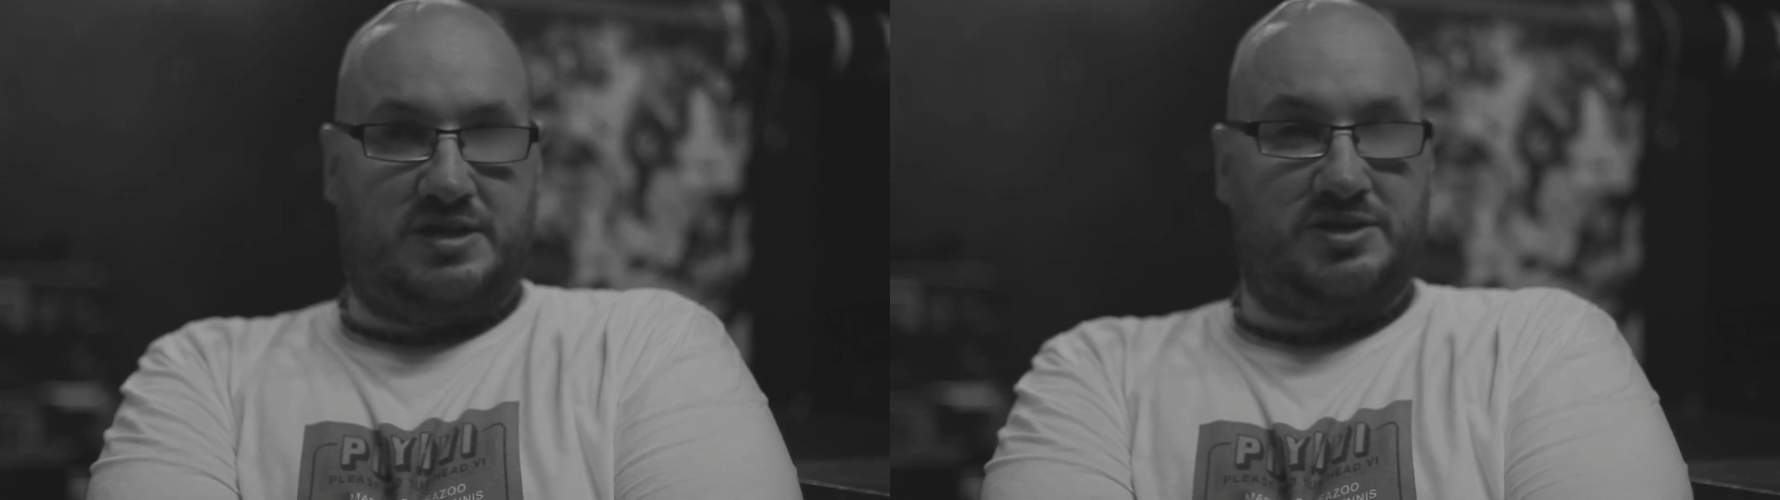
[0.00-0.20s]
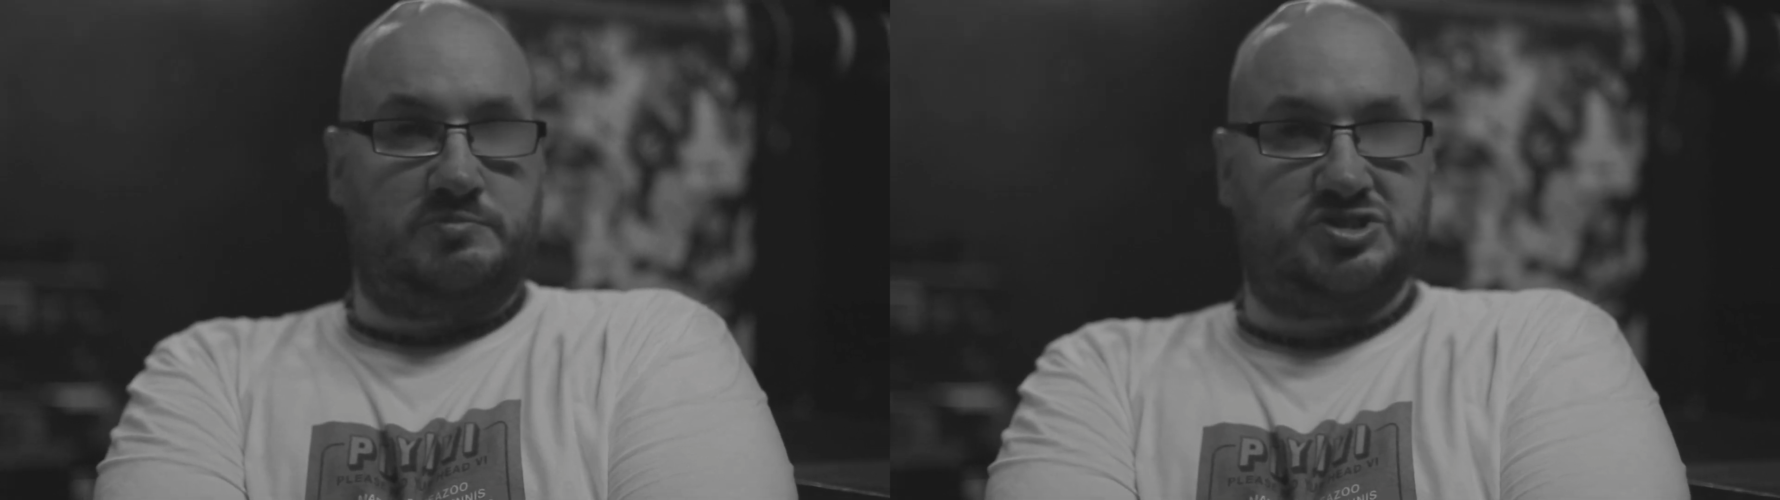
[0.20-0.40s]

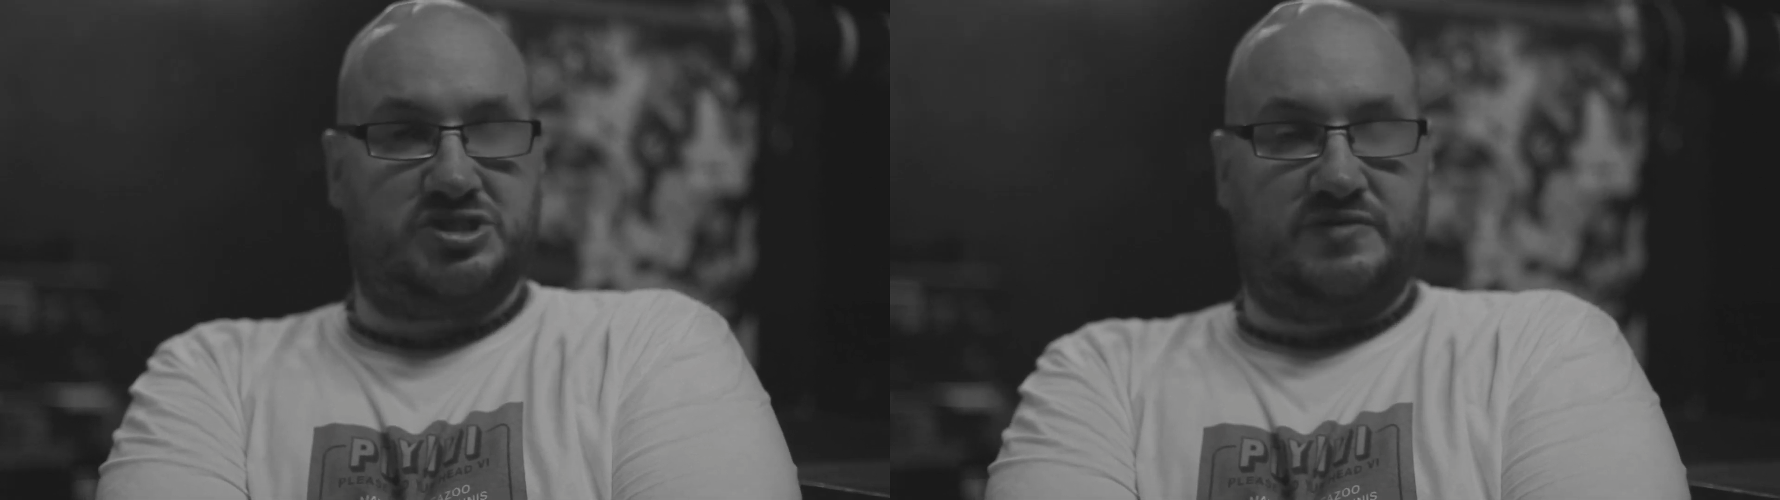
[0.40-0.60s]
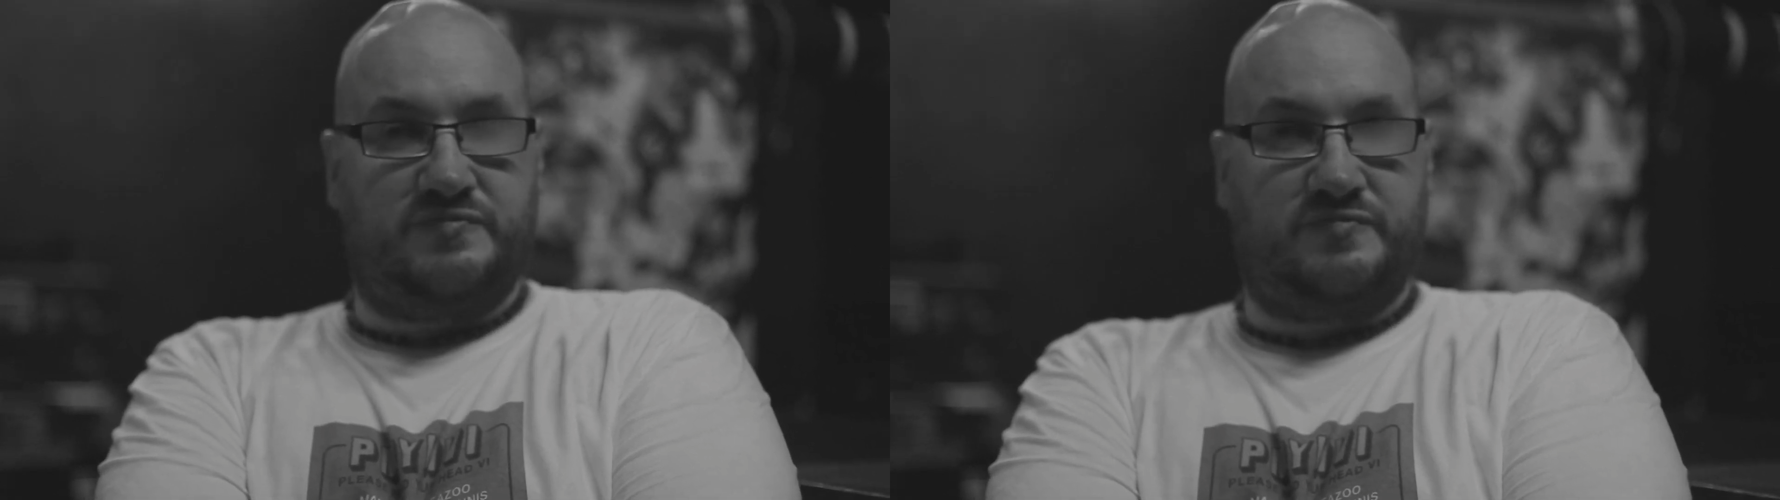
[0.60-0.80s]
they don't
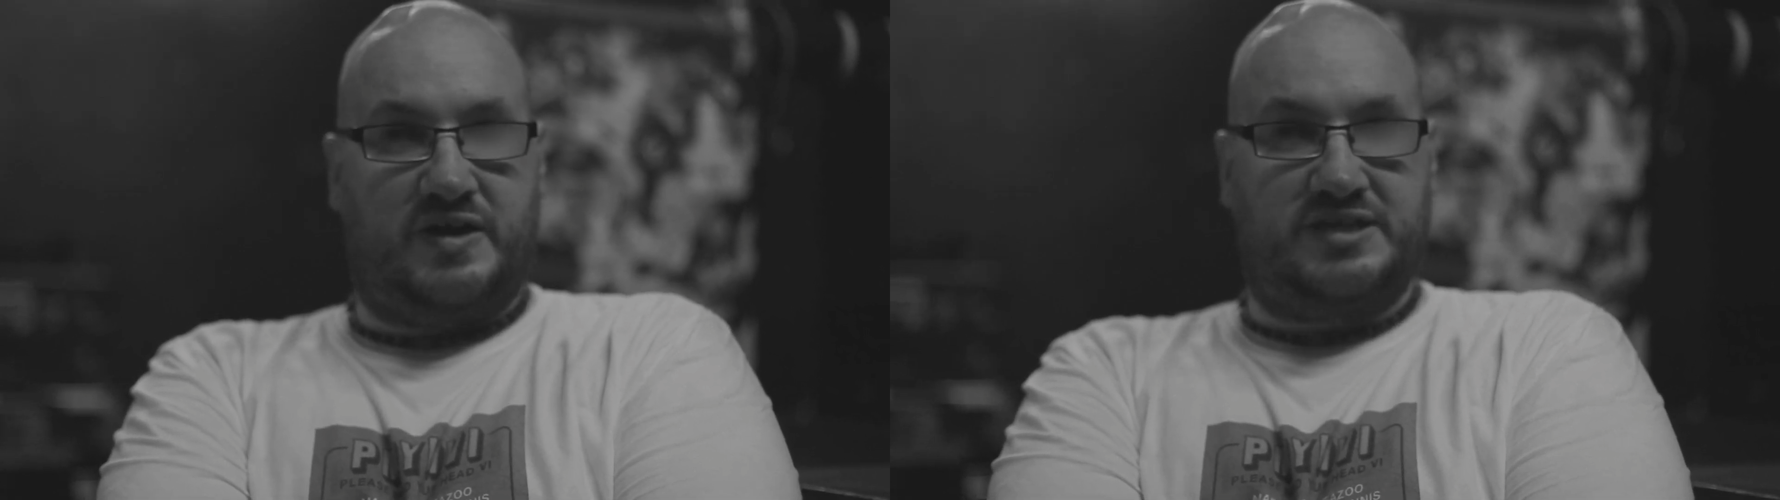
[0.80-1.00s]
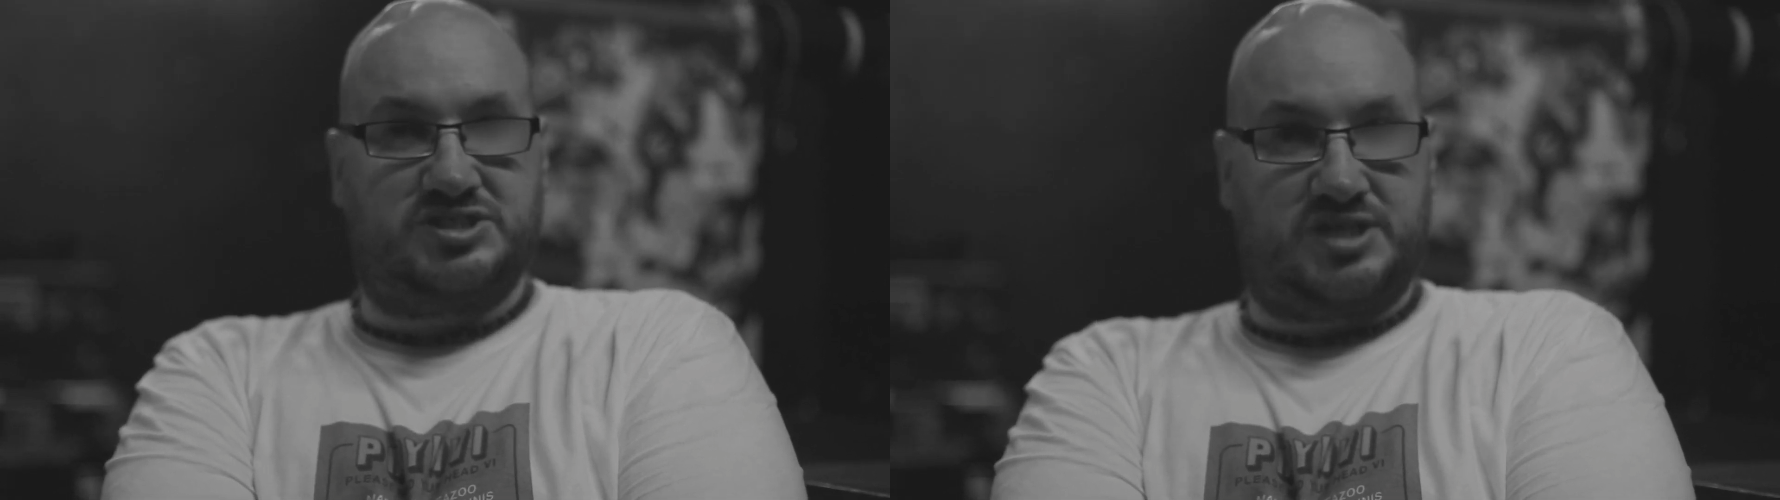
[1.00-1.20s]
receive
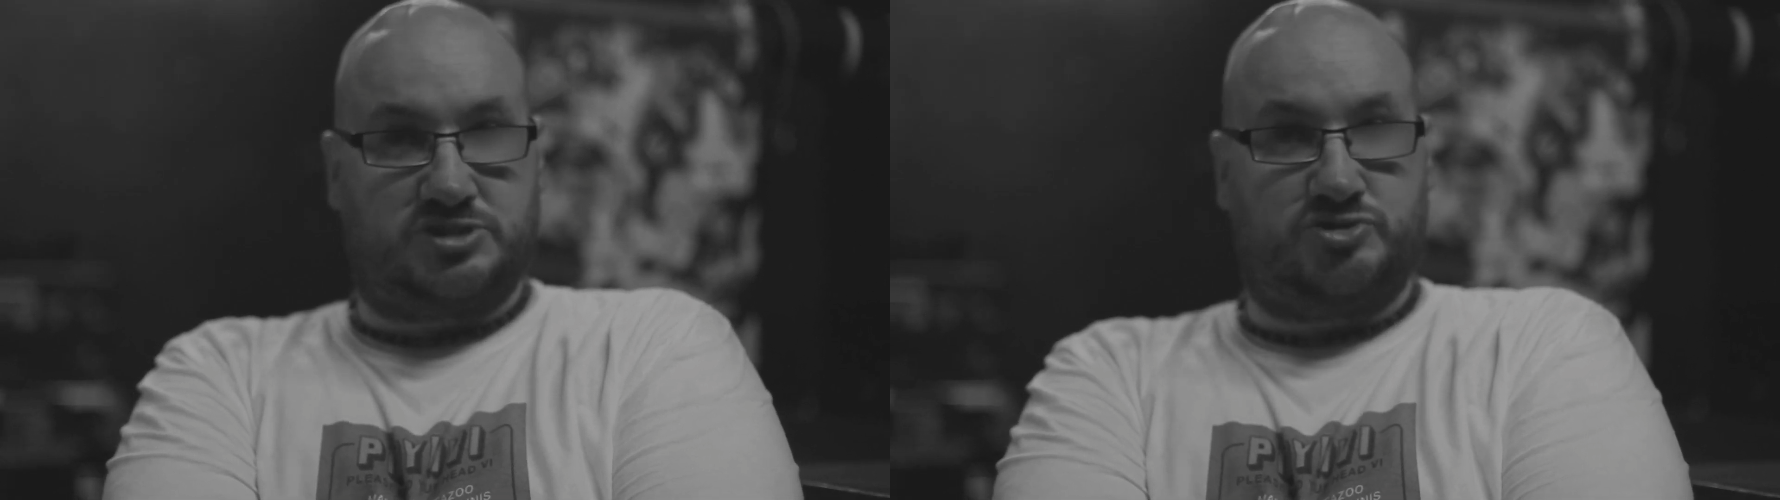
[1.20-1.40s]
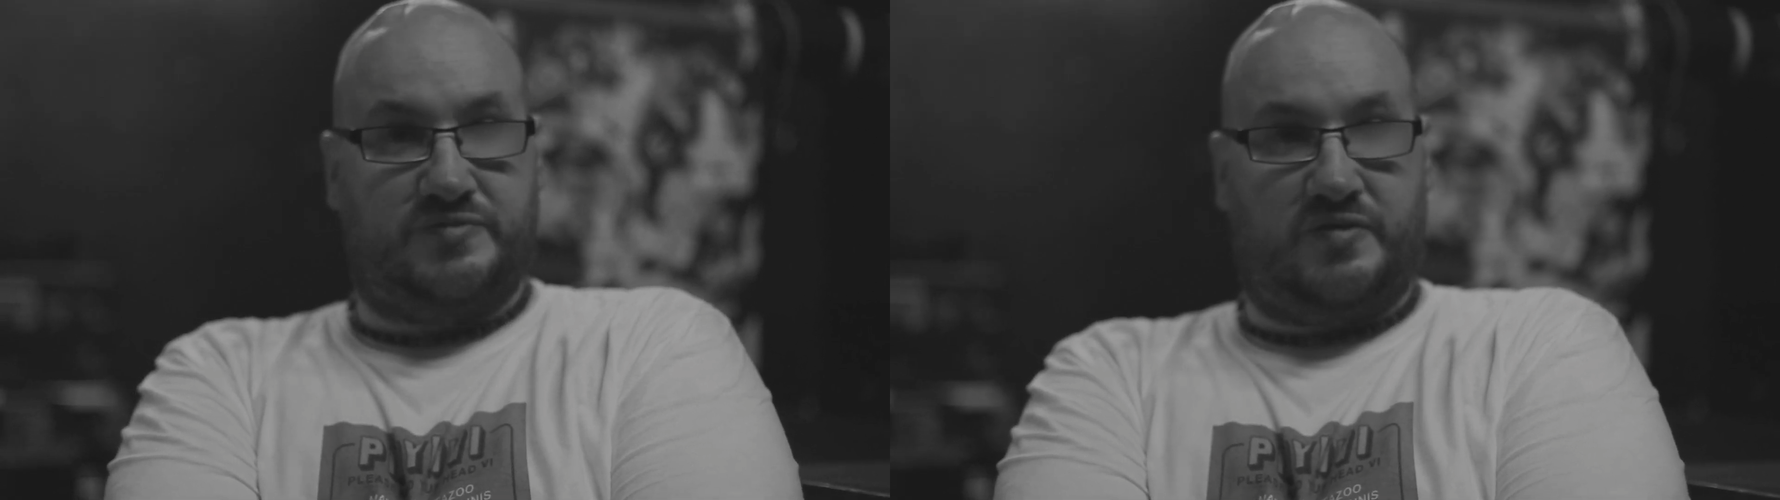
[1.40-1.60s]
any statutory